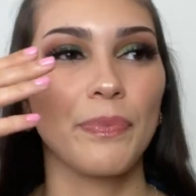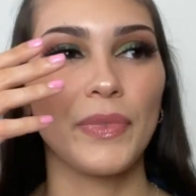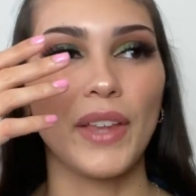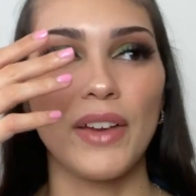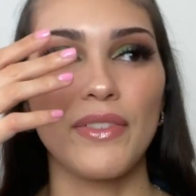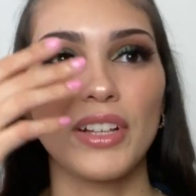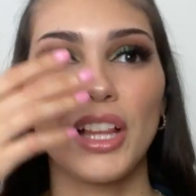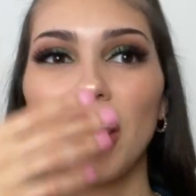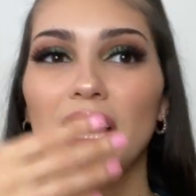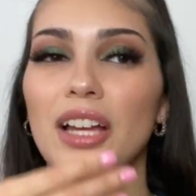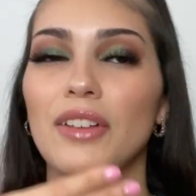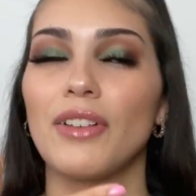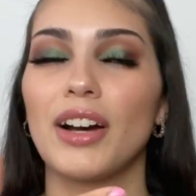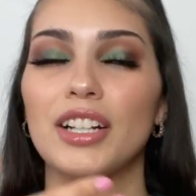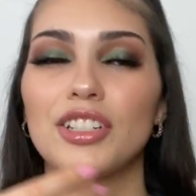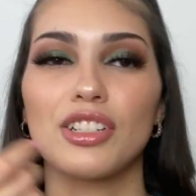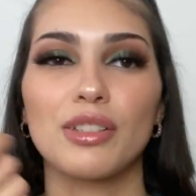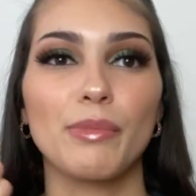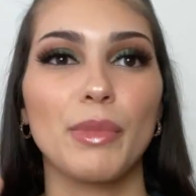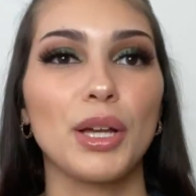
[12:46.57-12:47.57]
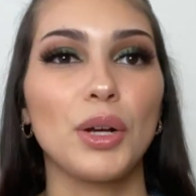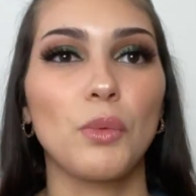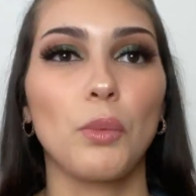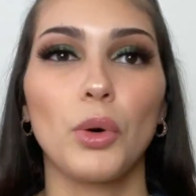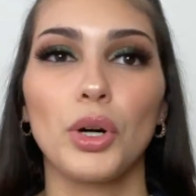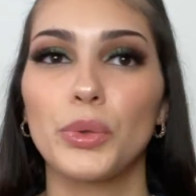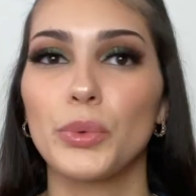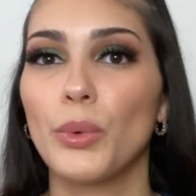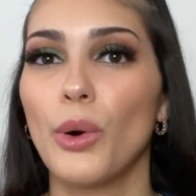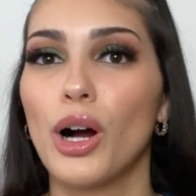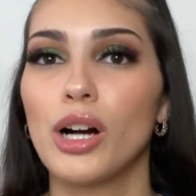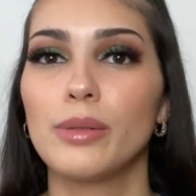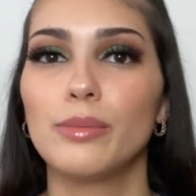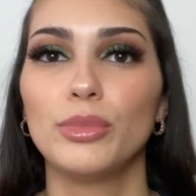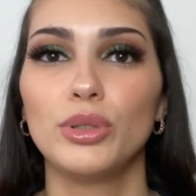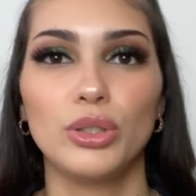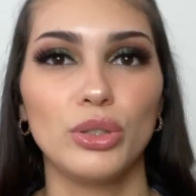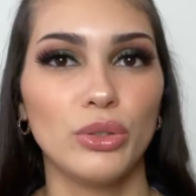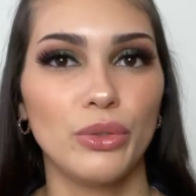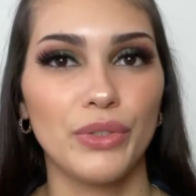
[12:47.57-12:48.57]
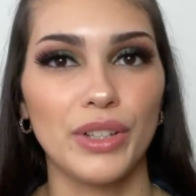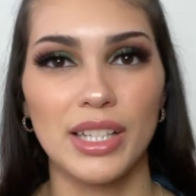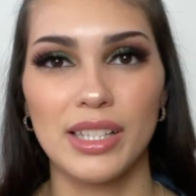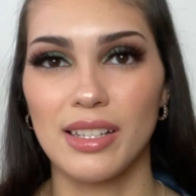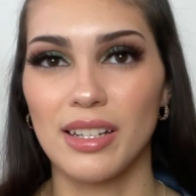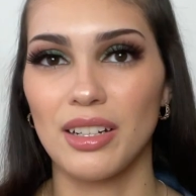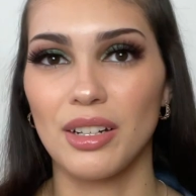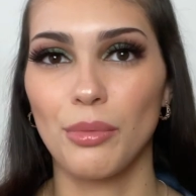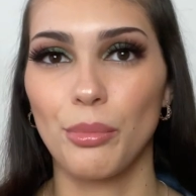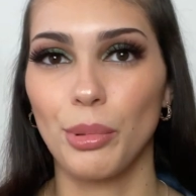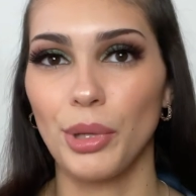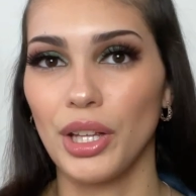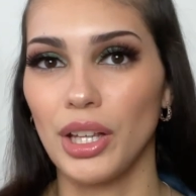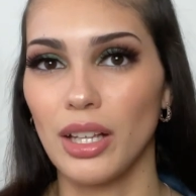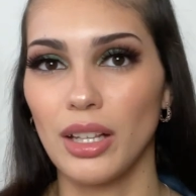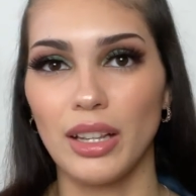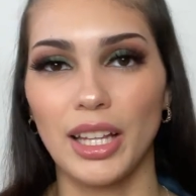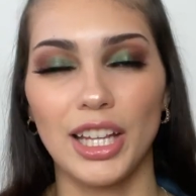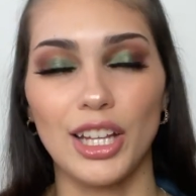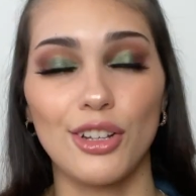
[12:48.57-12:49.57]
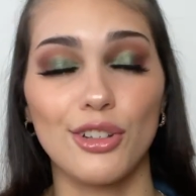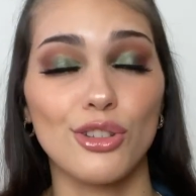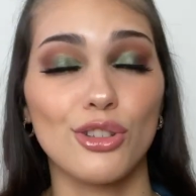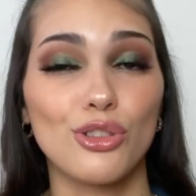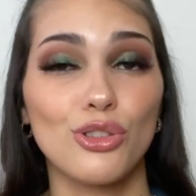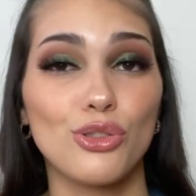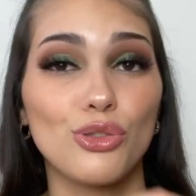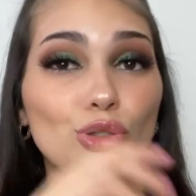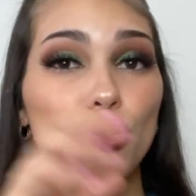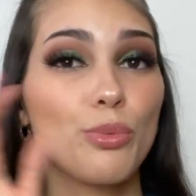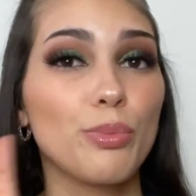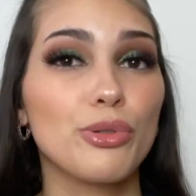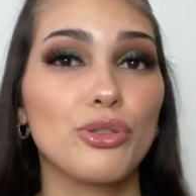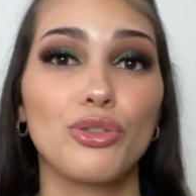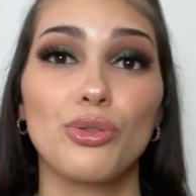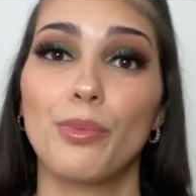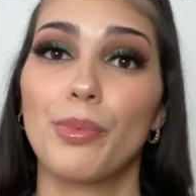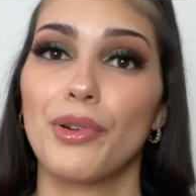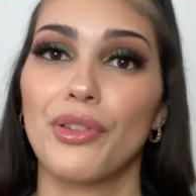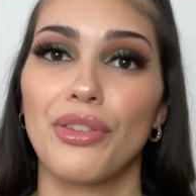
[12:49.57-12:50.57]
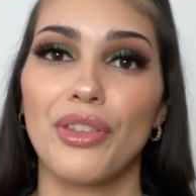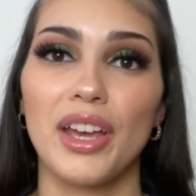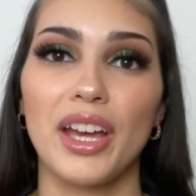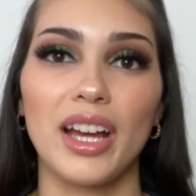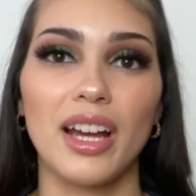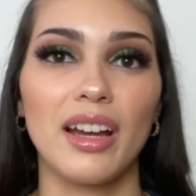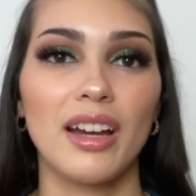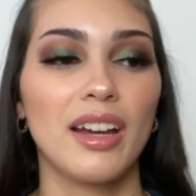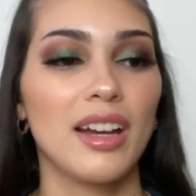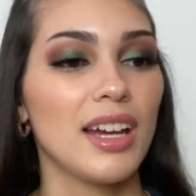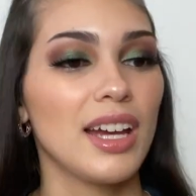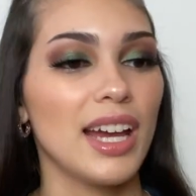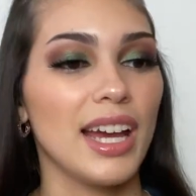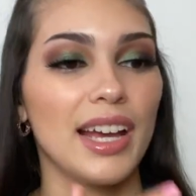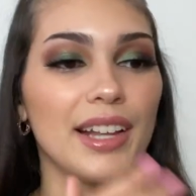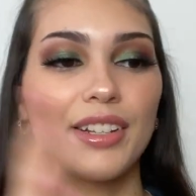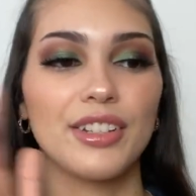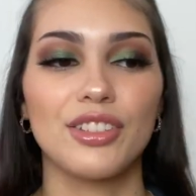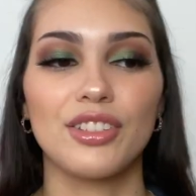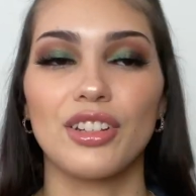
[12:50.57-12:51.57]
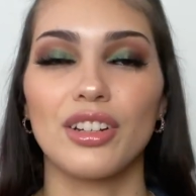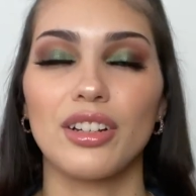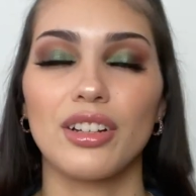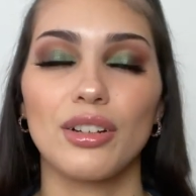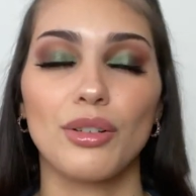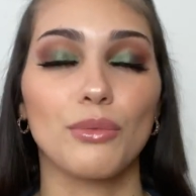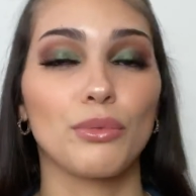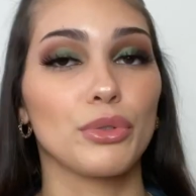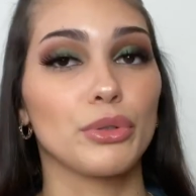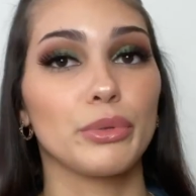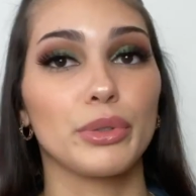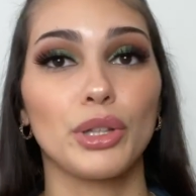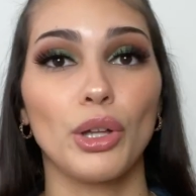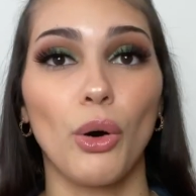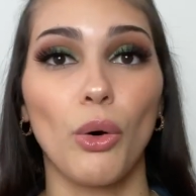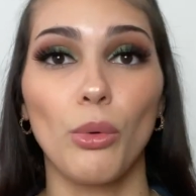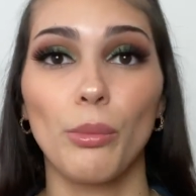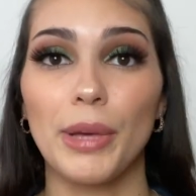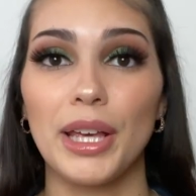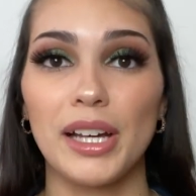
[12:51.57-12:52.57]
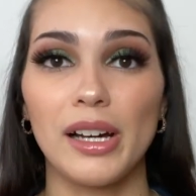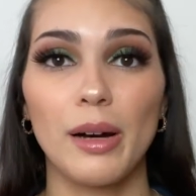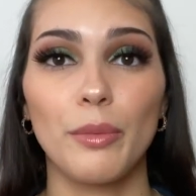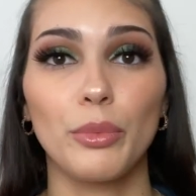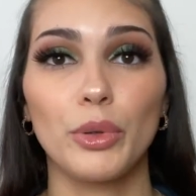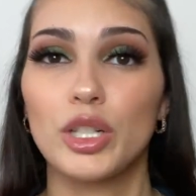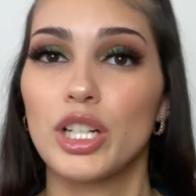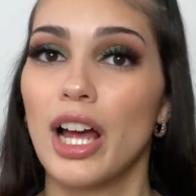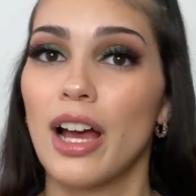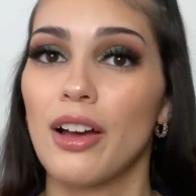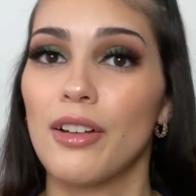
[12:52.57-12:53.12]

I feel like if I just make one wrong move, it's gonna be like super, super thick and it's gonna ruin the whole makeup, which